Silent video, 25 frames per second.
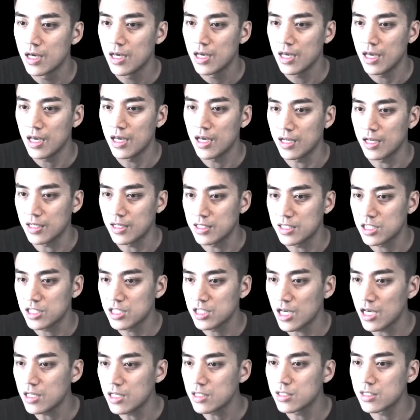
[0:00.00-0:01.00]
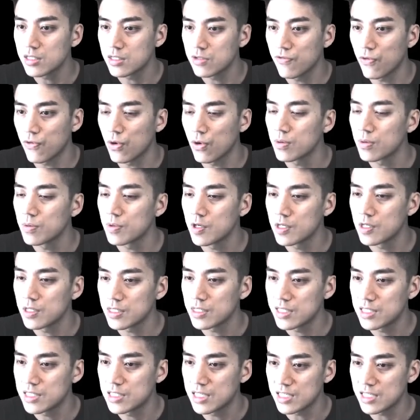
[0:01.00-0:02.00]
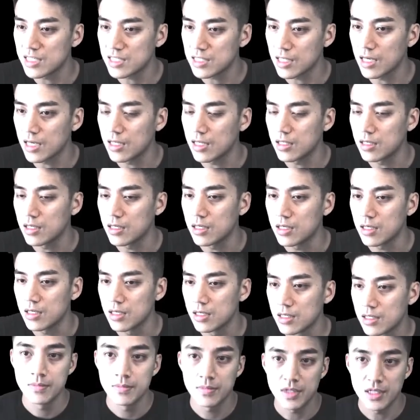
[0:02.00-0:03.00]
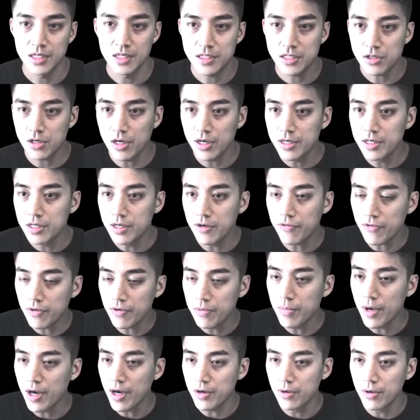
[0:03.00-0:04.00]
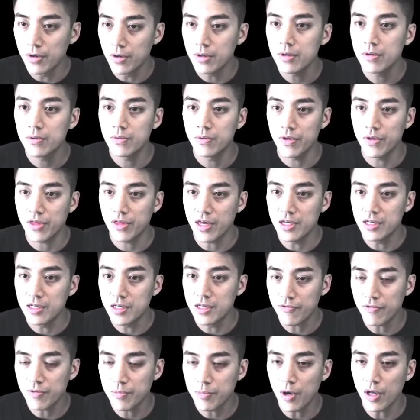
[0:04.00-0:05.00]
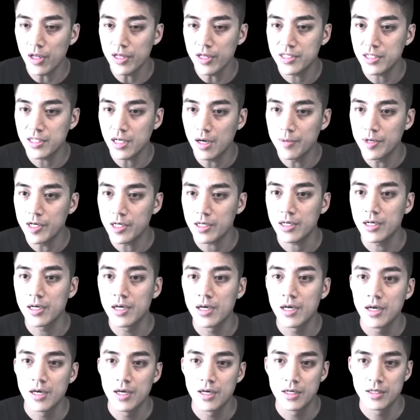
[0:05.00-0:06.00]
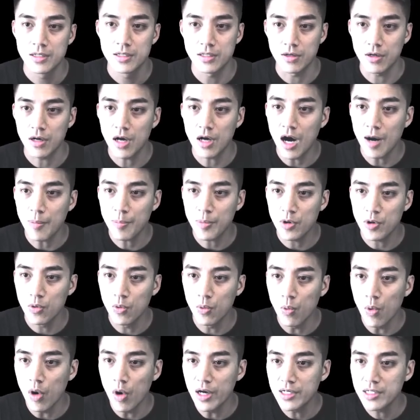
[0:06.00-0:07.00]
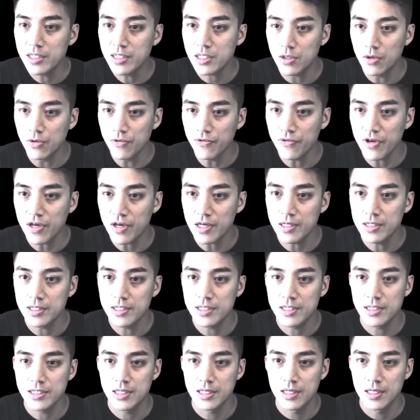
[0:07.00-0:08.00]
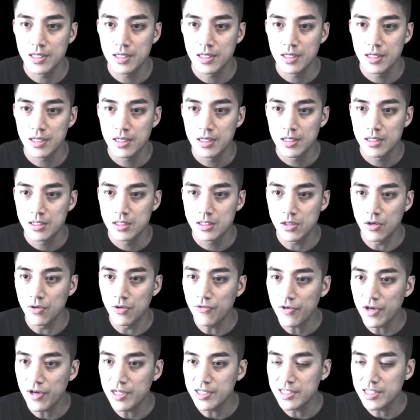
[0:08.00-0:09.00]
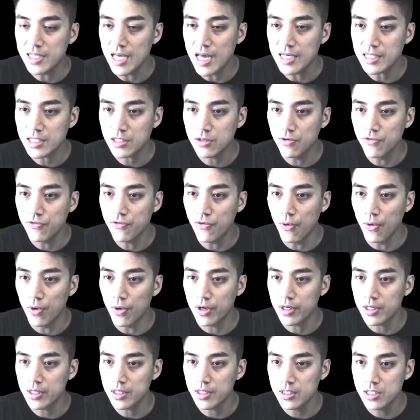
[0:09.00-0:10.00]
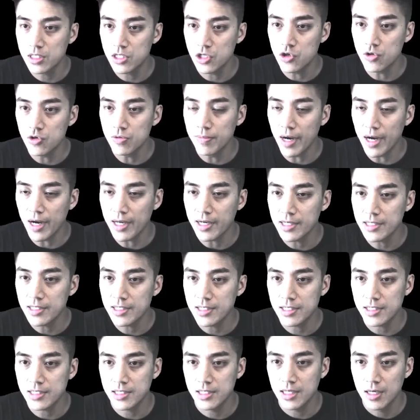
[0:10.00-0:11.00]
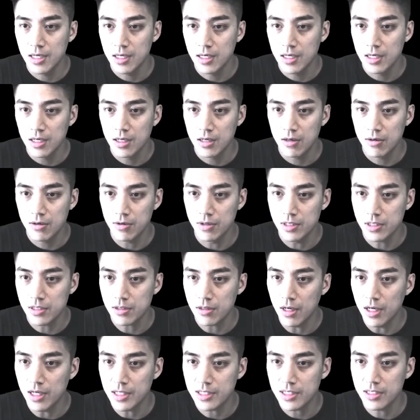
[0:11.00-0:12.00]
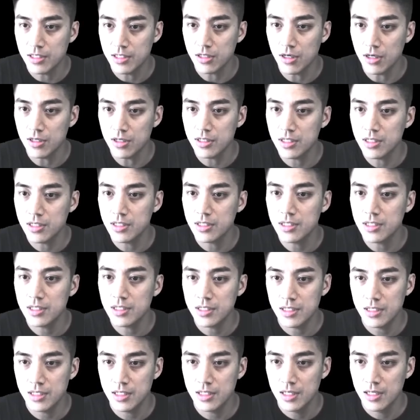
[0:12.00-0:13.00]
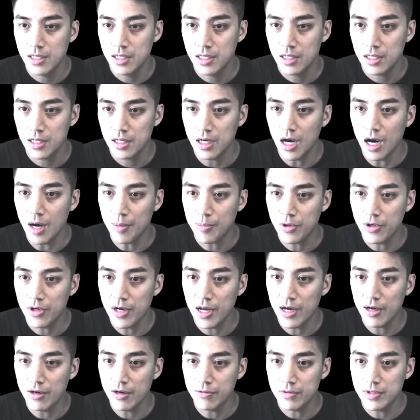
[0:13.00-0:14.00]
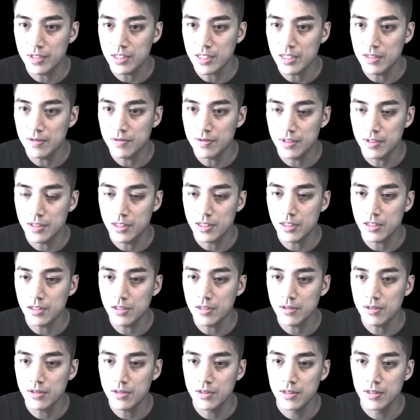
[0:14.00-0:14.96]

And it changes the formulas just slightly. Let's try a different metal with a different polyatomic. So copper 1 sulfate. Sulfate is SO4 2-. Crisscross the charges. Copper now receives the 2.